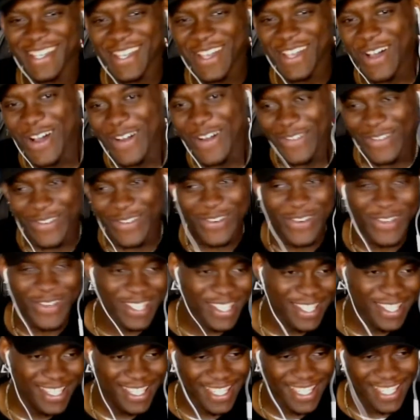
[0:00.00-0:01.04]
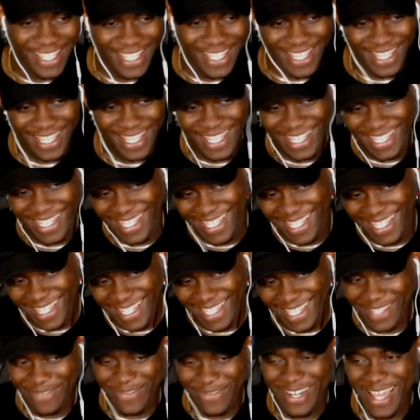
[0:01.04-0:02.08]
Of course. He
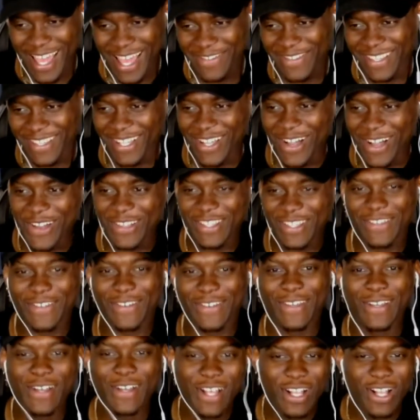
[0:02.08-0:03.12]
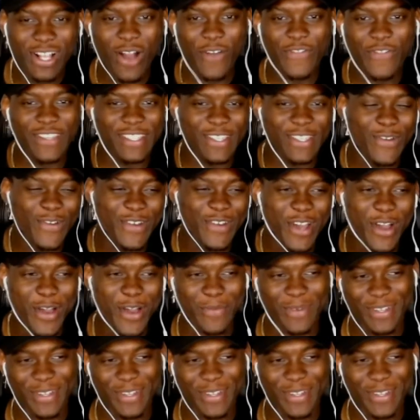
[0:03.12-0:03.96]
doesn't want to have to cut off his own arm.